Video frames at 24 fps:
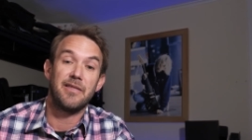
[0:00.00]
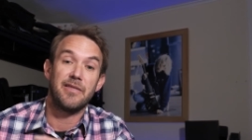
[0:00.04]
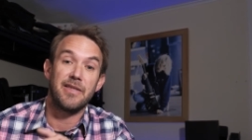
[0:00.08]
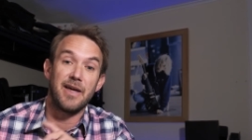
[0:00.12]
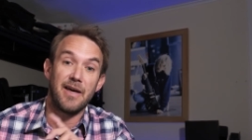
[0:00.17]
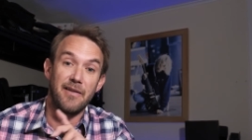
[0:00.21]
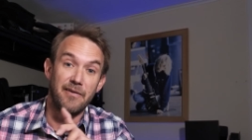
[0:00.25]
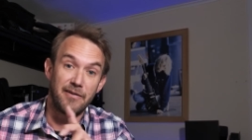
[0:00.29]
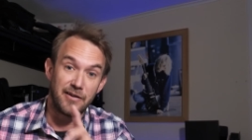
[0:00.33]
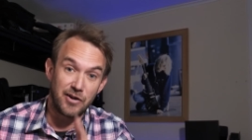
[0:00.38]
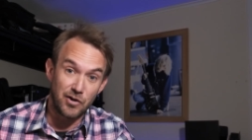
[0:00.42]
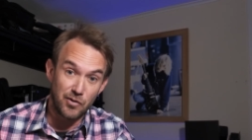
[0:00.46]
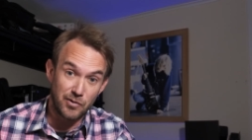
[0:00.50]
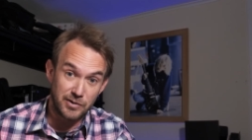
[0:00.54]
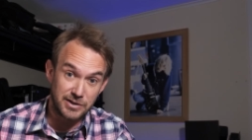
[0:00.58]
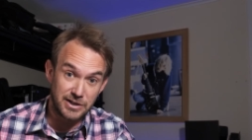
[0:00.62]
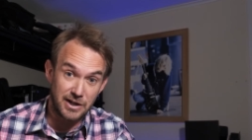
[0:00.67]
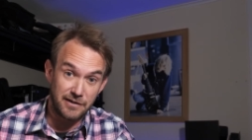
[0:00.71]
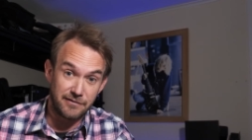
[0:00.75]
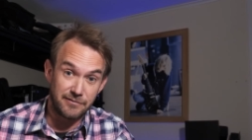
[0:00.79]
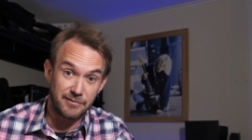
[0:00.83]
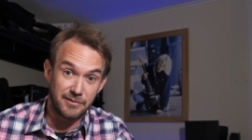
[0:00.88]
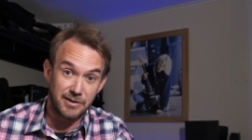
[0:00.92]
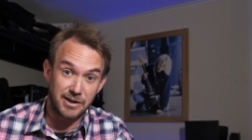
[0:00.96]
than the
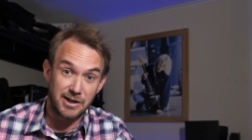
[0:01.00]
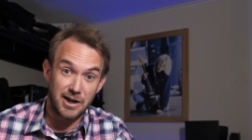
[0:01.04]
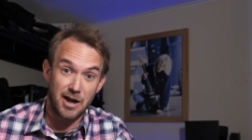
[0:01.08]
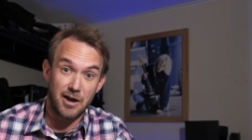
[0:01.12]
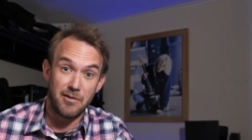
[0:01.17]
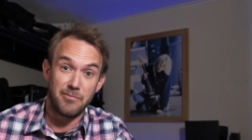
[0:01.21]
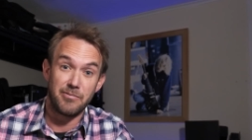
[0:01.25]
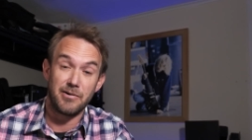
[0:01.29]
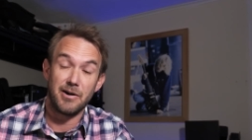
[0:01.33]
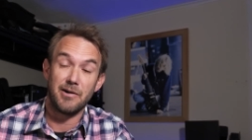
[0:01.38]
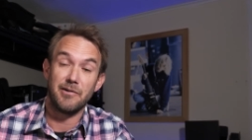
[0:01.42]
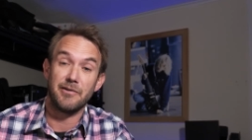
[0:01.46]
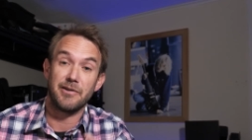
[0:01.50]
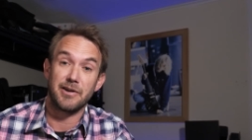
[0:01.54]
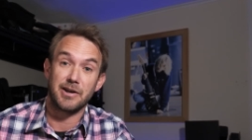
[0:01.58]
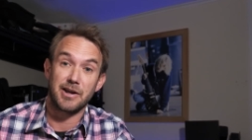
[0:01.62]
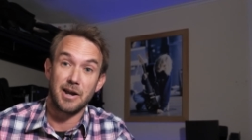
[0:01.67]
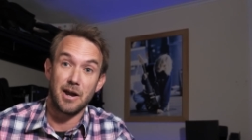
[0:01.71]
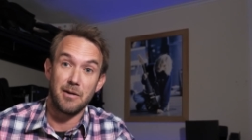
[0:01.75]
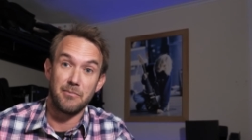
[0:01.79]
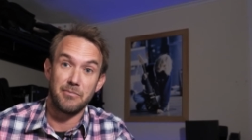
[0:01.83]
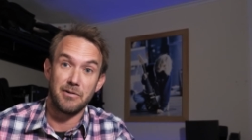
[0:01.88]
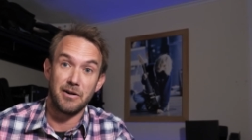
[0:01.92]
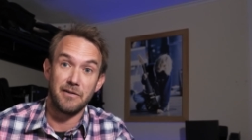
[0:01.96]
audio from the GoPro and the
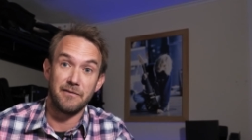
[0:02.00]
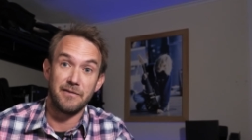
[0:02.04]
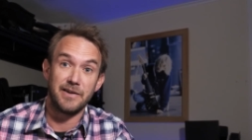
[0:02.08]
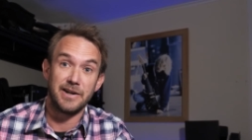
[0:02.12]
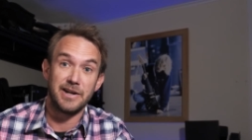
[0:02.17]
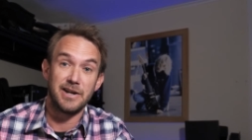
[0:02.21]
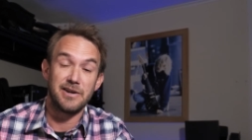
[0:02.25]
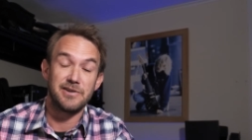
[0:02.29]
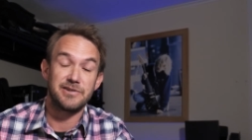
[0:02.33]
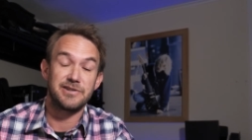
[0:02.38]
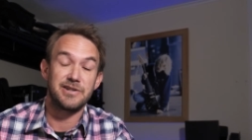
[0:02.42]
GoPro video.